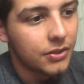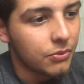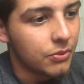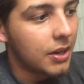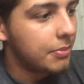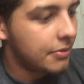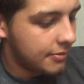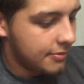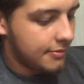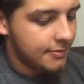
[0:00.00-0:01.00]
screwed up.
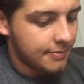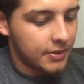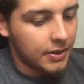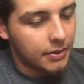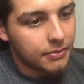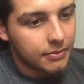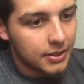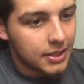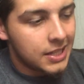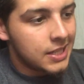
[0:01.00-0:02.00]
So
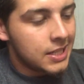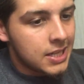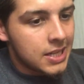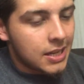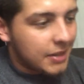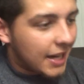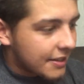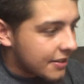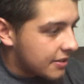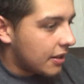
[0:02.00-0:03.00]
I'm kind
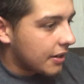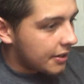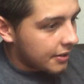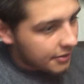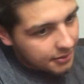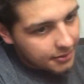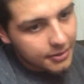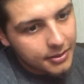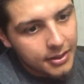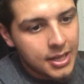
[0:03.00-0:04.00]
of stuck.
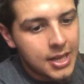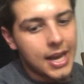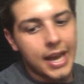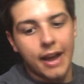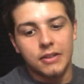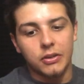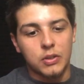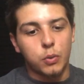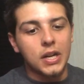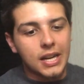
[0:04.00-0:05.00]
I have till the
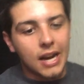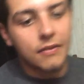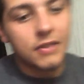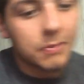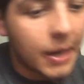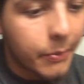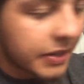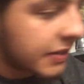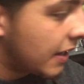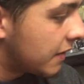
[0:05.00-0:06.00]
29th of September
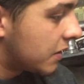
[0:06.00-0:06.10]
to send this